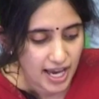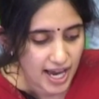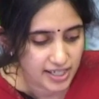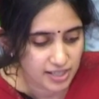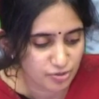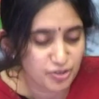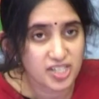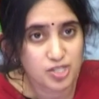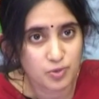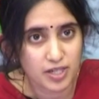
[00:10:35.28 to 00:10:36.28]
And in the
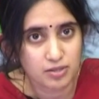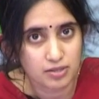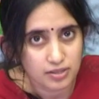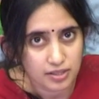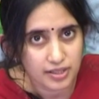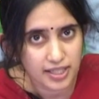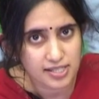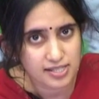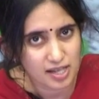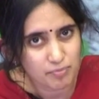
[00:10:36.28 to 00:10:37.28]
first one, there
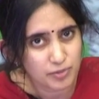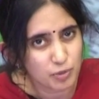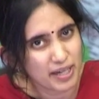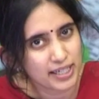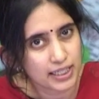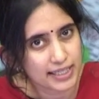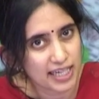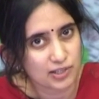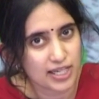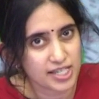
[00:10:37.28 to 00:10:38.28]
is some numerical
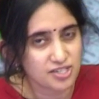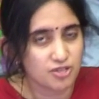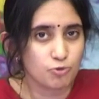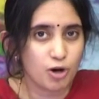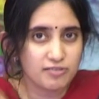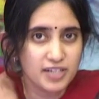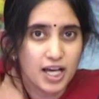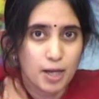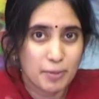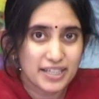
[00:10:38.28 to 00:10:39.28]
calculation involved,
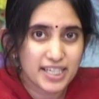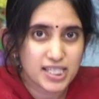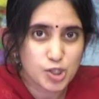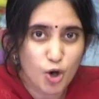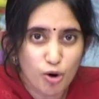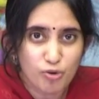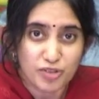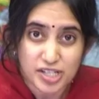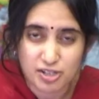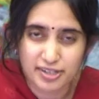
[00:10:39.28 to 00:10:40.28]
but there is no
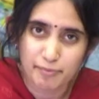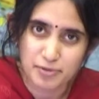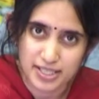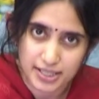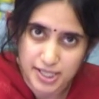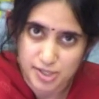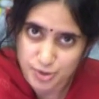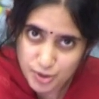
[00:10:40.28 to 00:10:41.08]
visual representation.